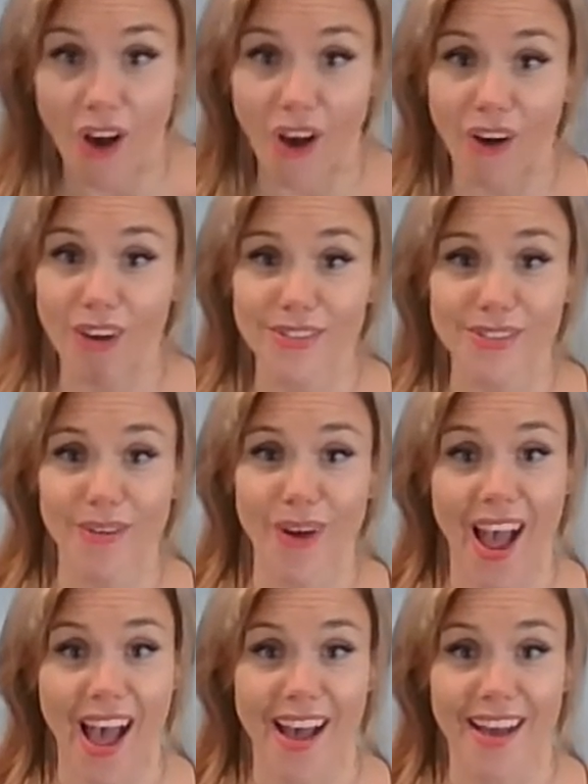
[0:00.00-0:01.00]
Also
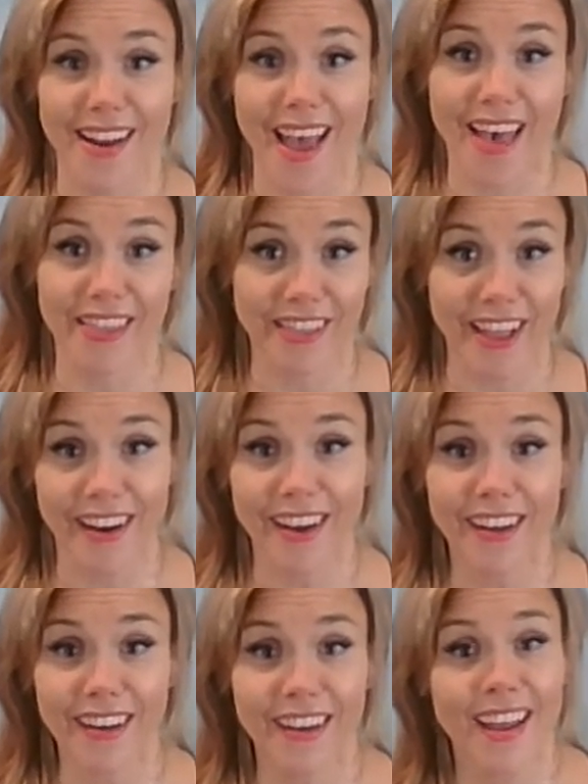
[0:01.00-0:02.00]
at
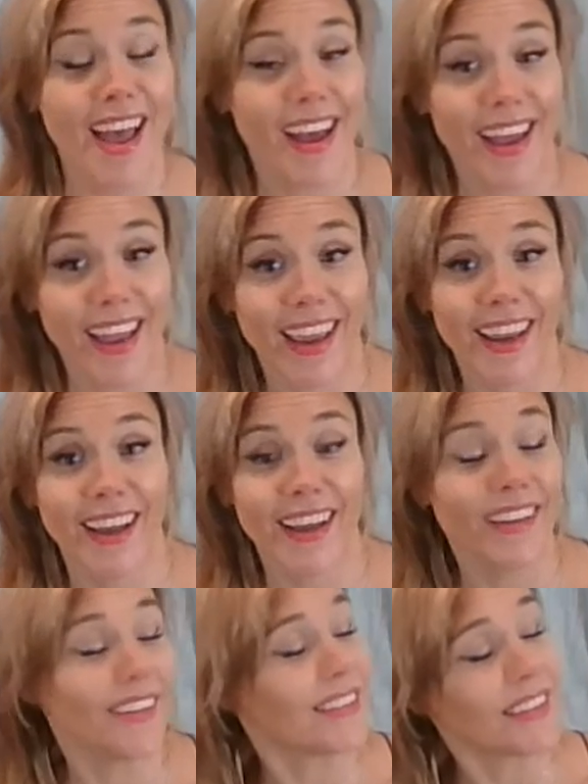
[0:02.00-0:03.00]
Athleta
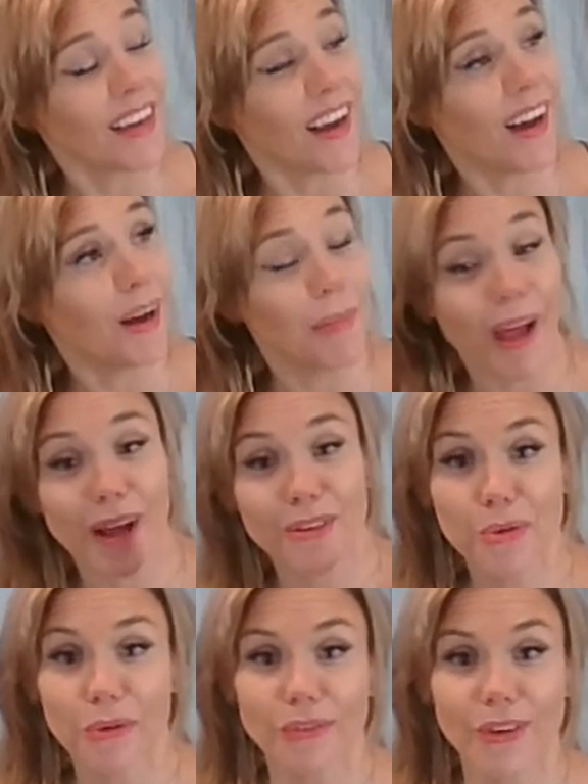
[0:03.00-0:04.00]
and
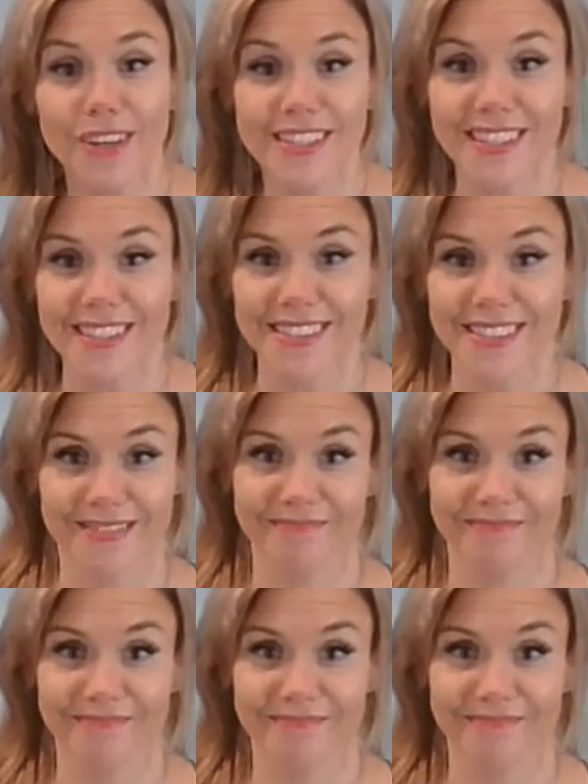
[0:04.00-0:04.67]
Outdoor Voices.